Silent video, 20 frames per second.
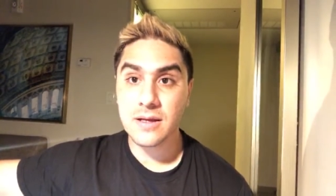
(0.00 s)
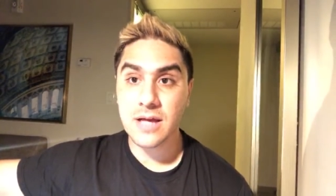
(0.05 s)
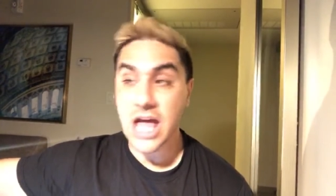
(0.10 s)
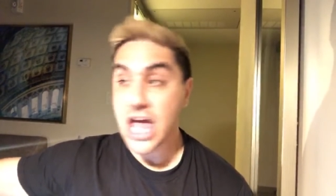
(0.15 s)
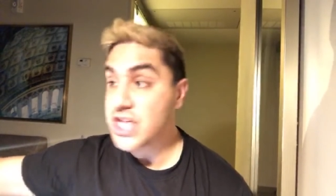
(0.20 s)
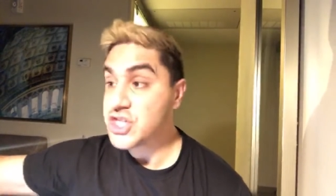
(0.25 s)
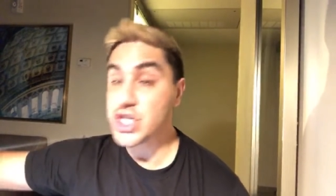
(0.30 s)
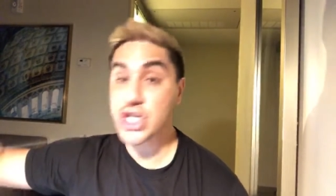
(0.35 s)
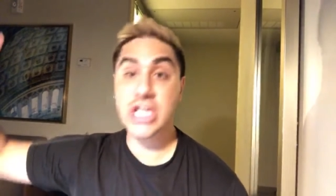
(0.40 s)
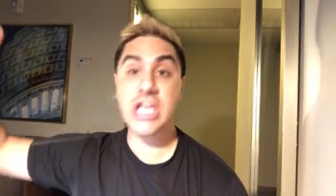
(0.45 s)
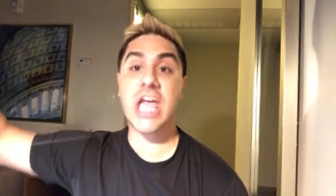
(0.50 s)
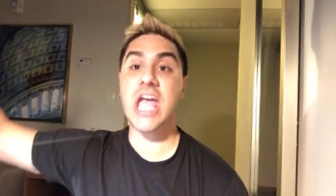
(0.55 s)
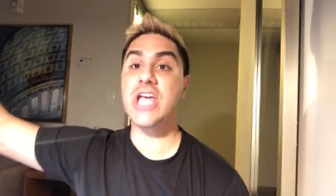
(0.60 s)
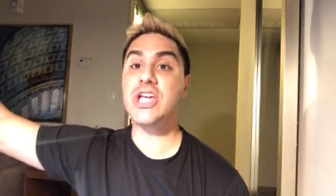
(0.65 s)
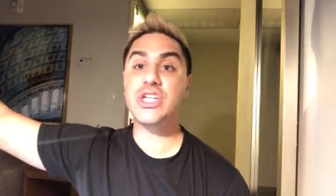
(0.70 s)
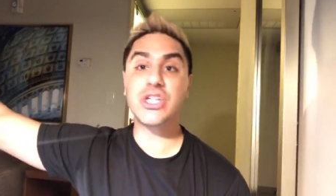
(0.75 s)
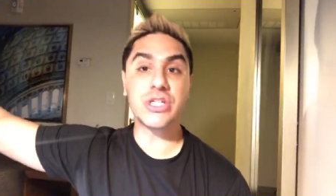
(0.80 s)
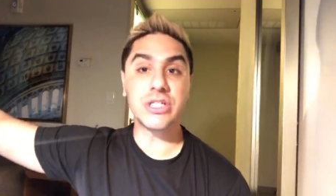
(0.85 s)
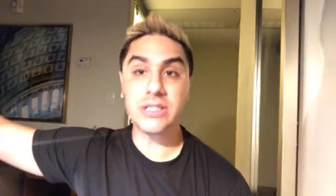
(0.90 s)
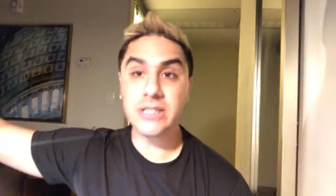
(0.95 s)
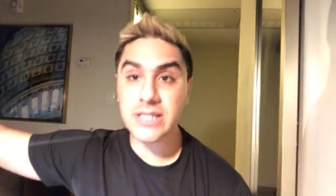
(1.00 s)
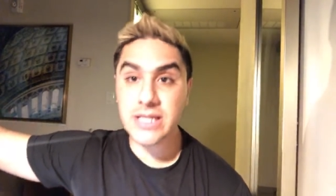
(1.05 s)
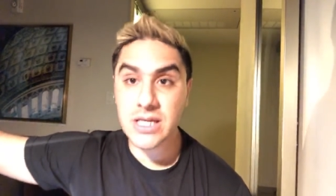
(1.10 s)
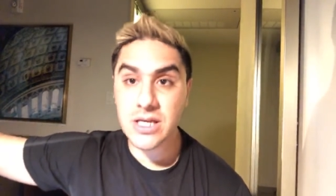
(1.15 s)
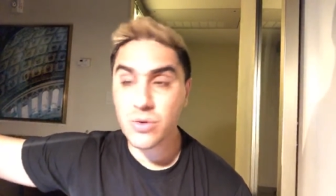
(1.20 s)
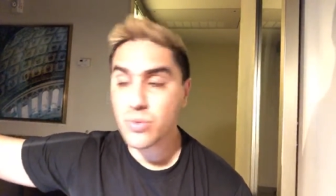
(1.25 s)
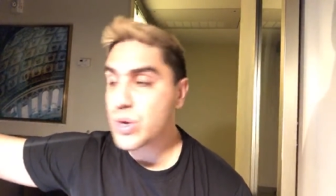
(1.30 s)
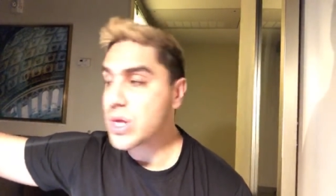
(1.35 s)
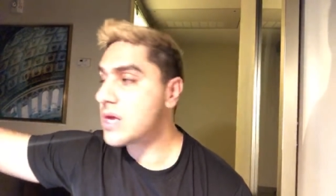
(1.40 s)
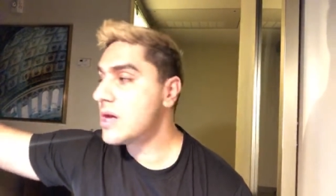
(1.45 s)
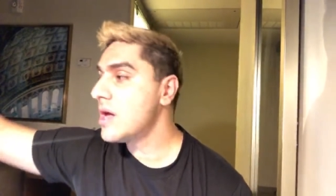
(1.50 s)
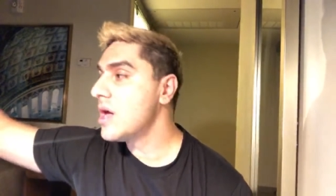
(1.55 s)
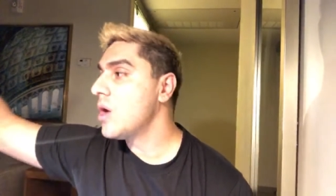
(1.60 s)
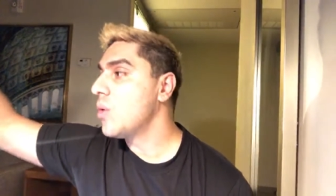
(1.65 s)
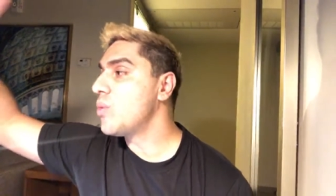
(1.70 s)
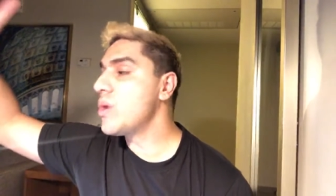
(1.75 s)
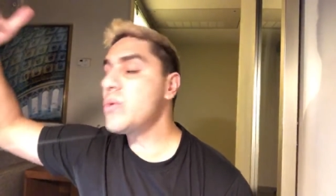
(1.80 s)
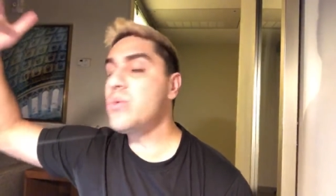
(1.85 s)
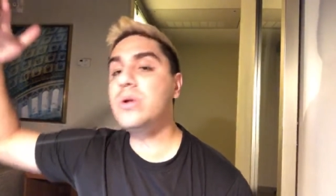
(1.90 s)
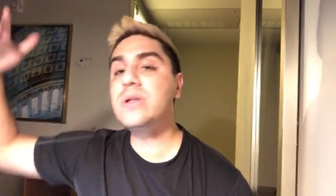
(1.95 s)
educationally, we
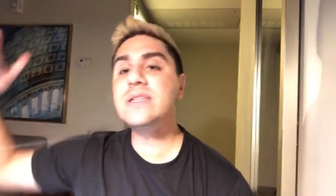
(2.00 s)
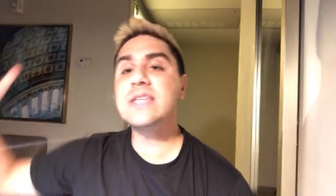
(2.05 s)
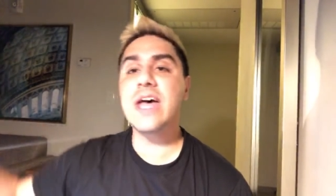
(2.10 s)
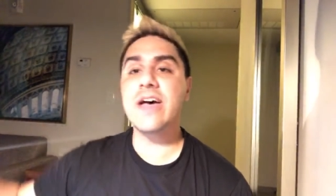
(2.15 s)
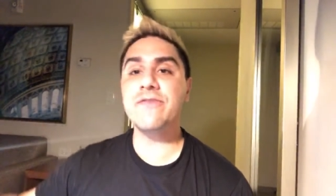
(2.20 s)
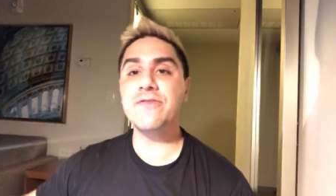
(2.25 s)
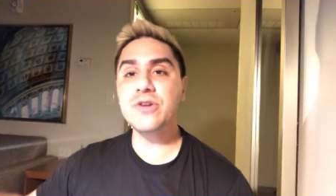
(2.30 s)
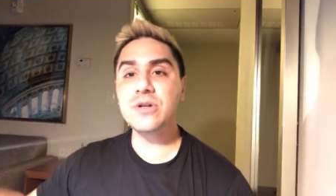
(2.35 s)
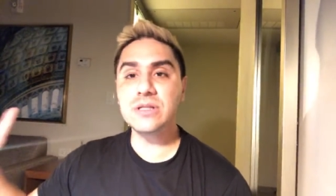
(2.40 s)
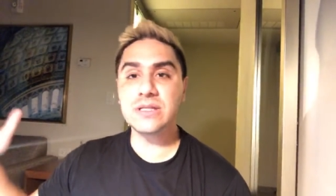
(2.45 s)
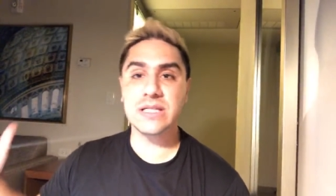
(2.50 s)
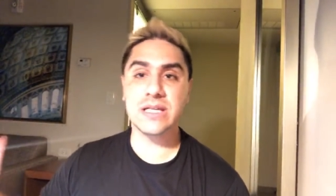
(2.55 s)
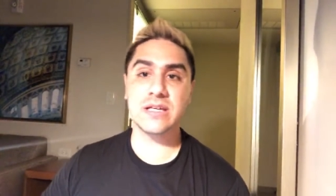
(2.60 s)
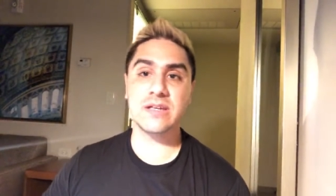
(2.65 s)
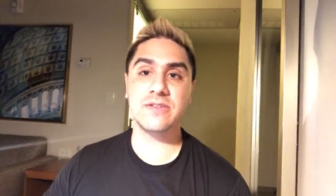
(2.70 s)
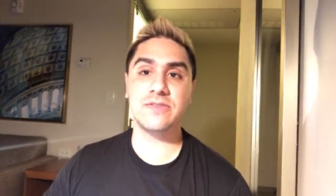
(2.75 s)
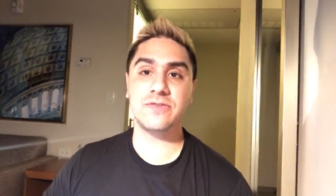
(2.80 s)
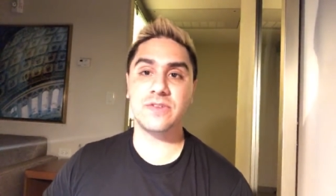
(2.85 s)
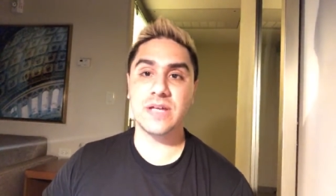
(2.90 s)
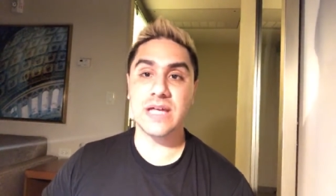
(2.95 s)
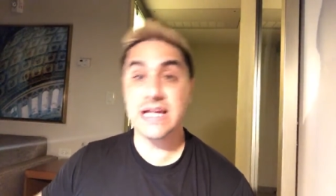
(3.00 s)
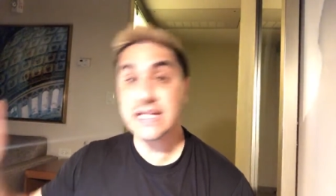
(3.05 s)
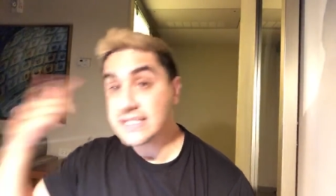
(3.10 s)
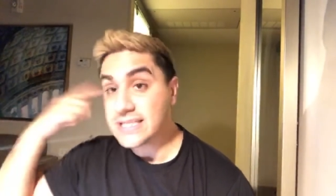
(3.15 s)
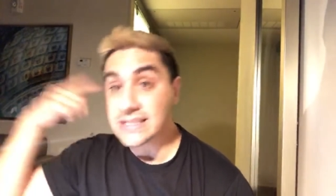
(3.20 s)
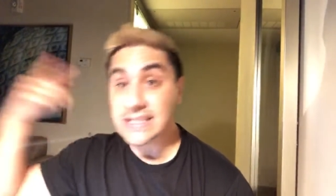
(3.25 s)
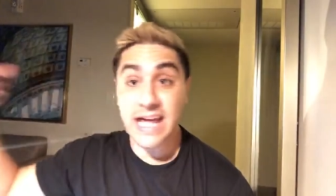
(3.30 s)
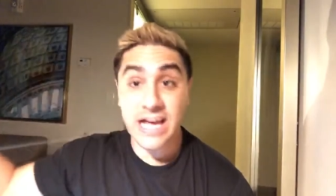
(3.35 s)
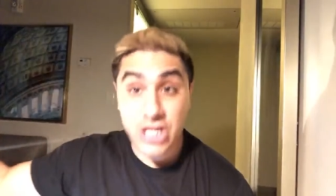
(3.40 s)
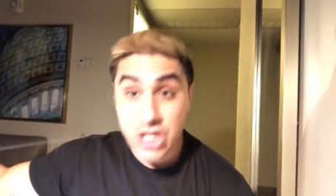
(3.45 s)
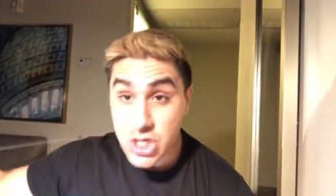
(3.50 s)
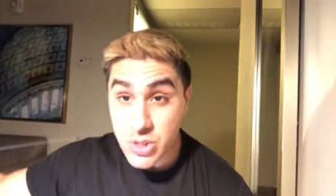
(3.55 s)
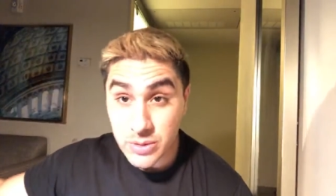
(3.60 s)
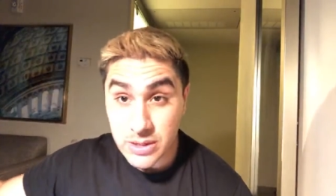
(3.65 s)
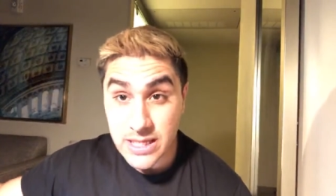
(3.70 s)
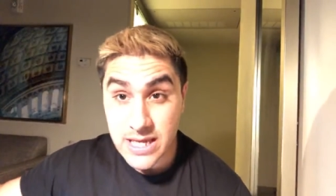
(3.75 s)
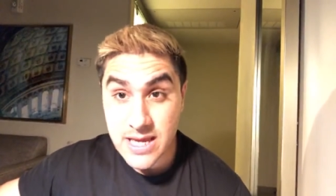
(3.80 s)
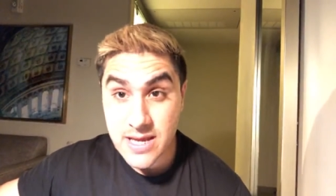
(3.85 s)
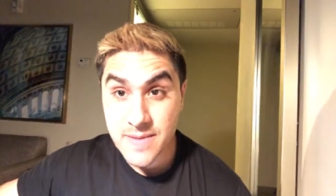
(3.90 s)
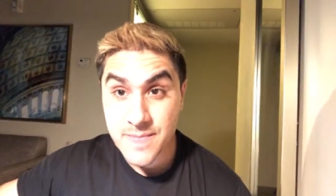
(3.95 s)
will never live
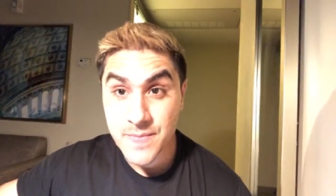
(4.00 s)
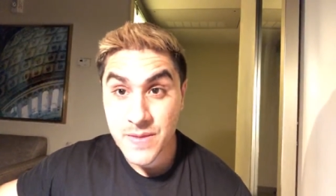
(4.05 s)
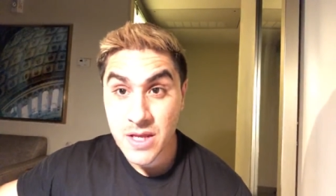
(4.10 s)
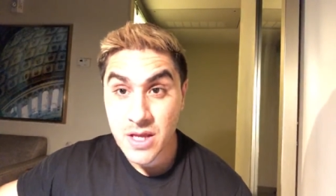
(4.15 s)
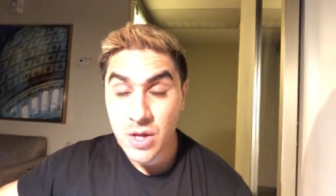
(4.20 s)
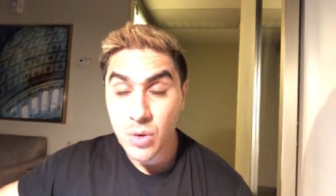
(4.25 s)
intellectually.